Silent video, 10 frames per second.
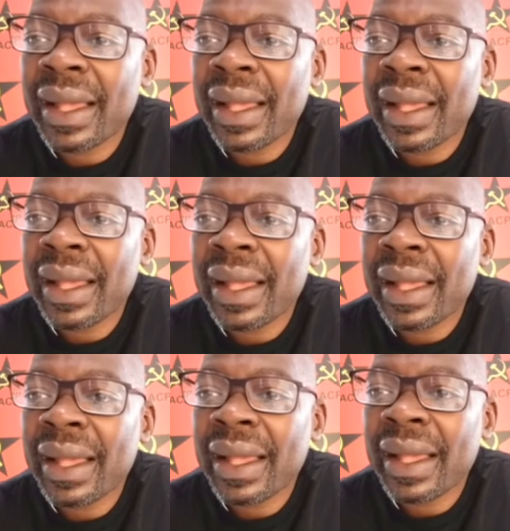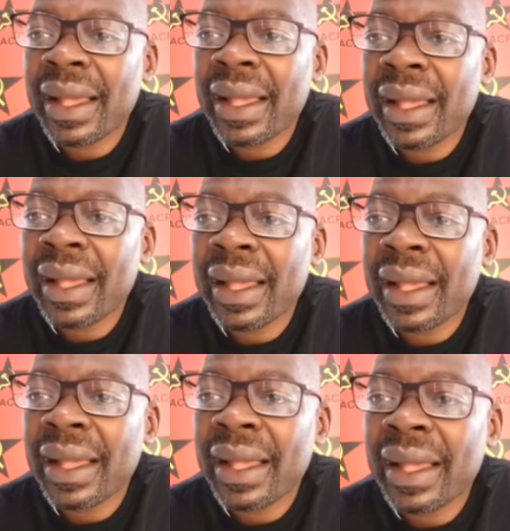to fight against hunger
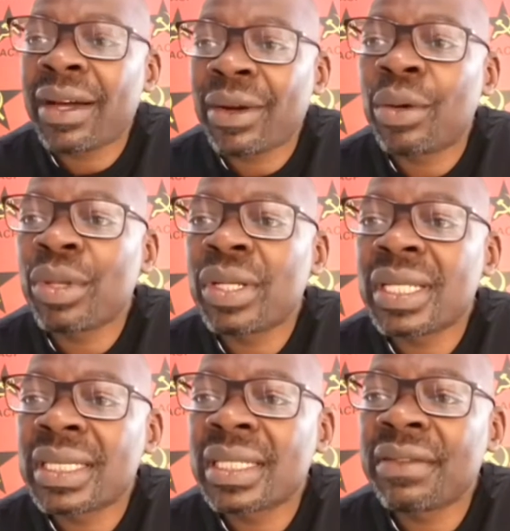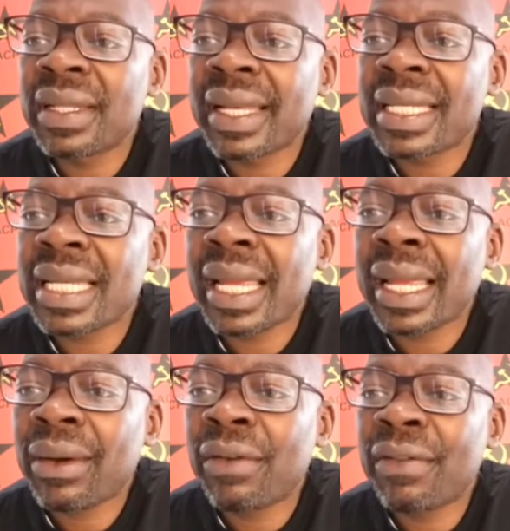in our communities, given that
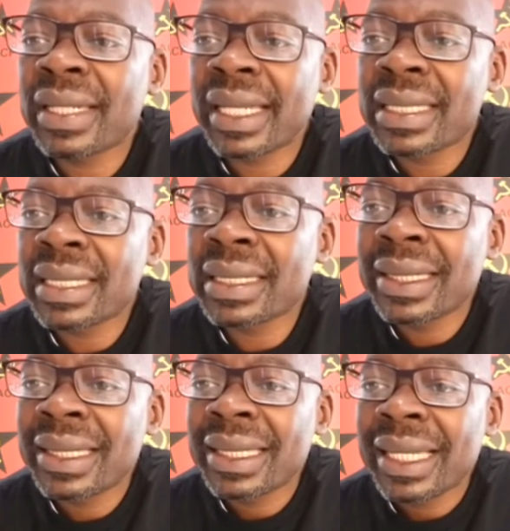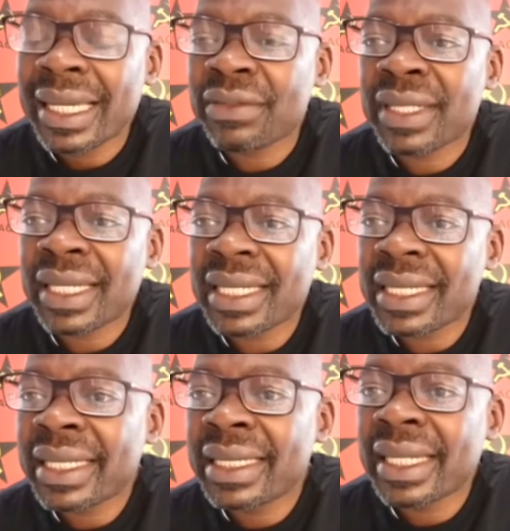COVID-19 has further
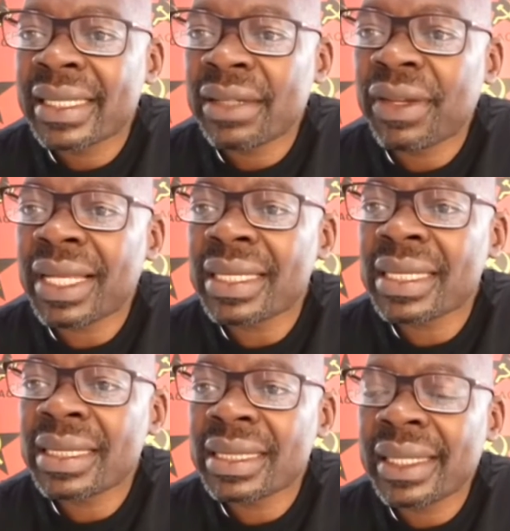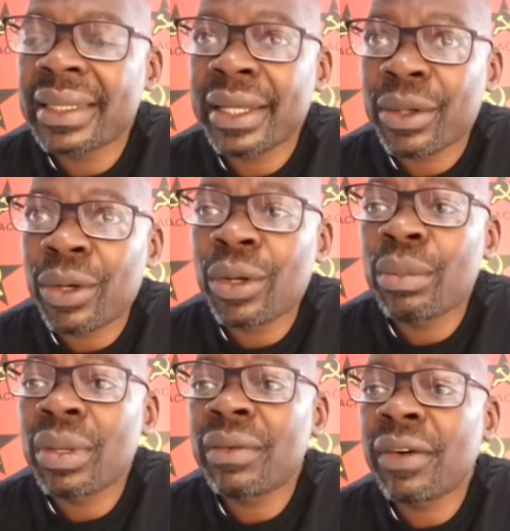created difficulties in the
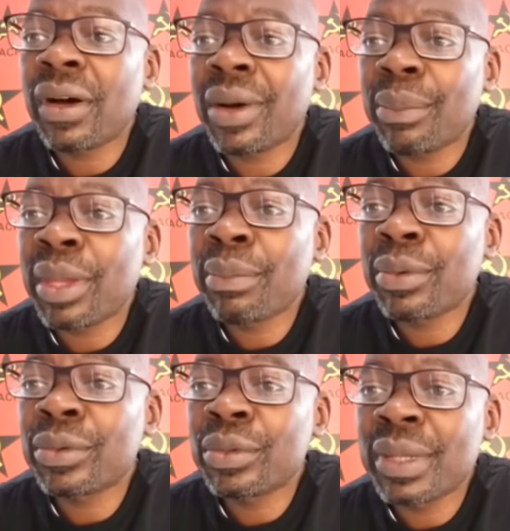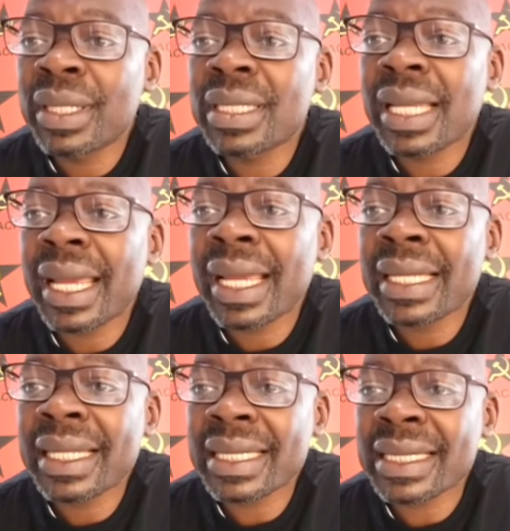economy for our people to meet
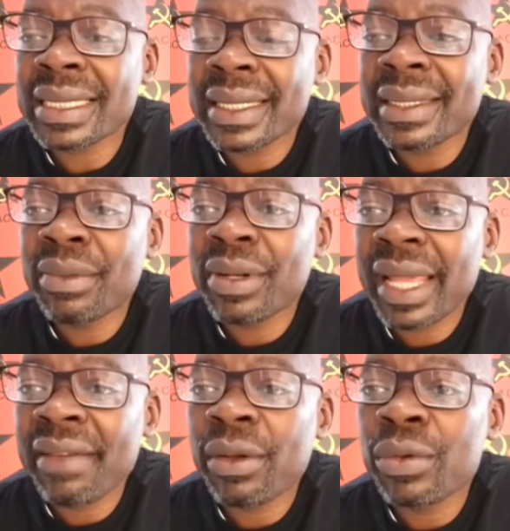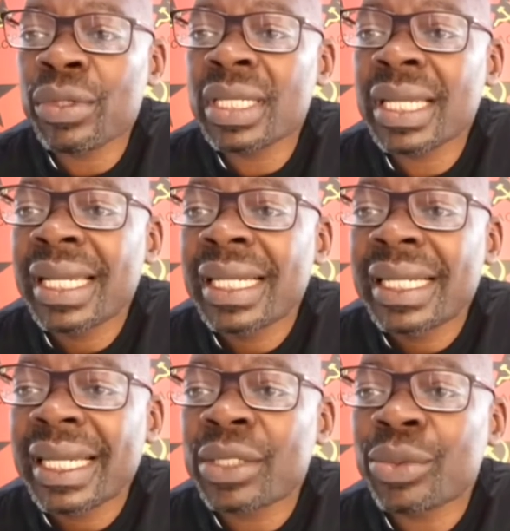their sustainable livelihoods,
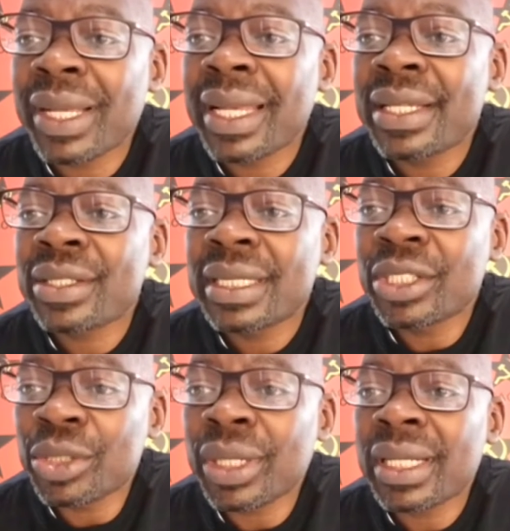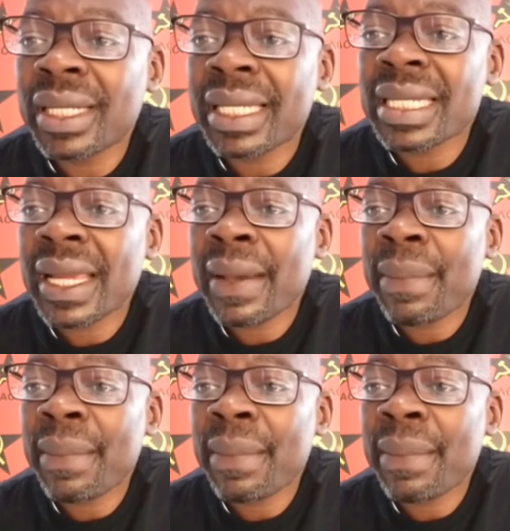as well as ensuring that